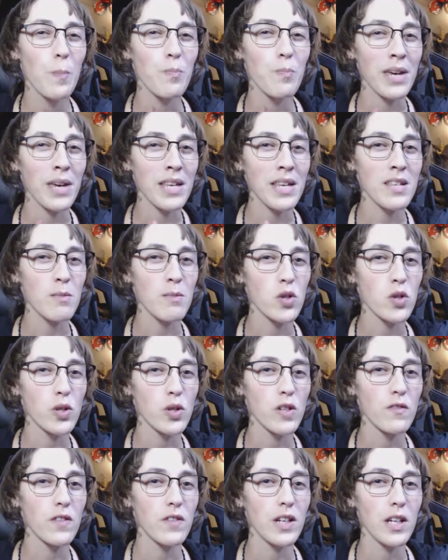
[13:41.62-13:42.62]
Make some
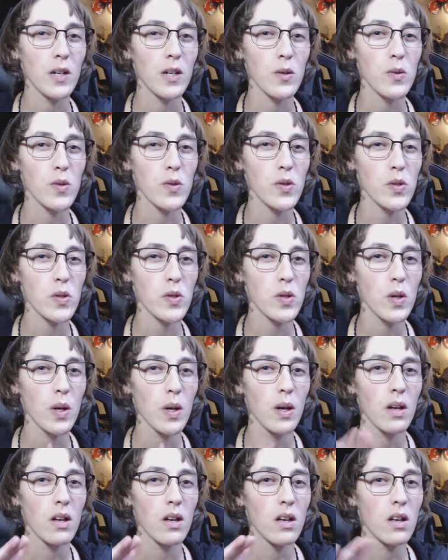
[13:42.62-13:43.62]
shorter videos.
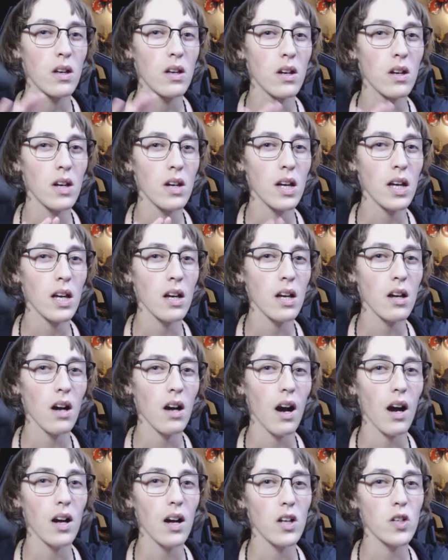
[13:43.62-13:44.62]

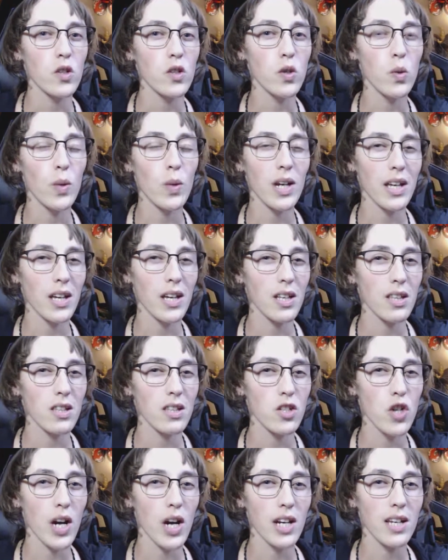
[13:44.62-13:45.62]
Do you want to
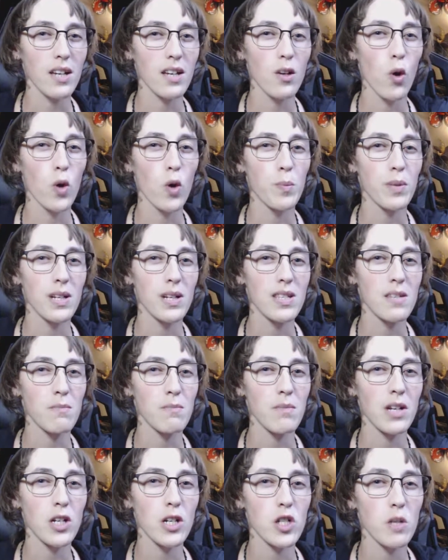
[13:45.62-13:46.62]
try to incorporate
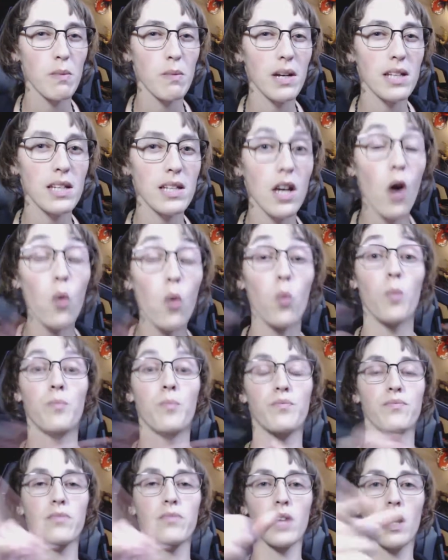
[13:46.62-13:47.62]
some miniature painting? Oh,
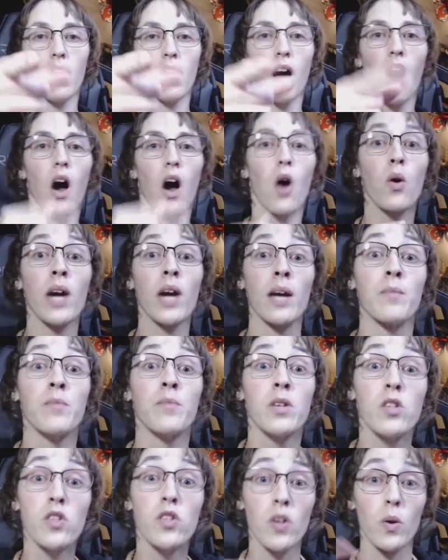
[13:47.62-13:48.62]
okay,
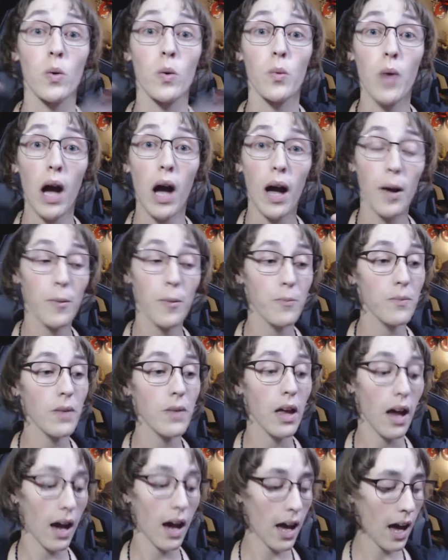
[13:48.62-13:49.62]
so
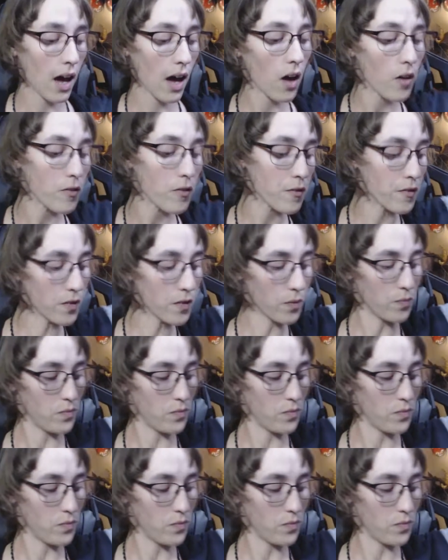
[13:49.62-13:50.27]
I have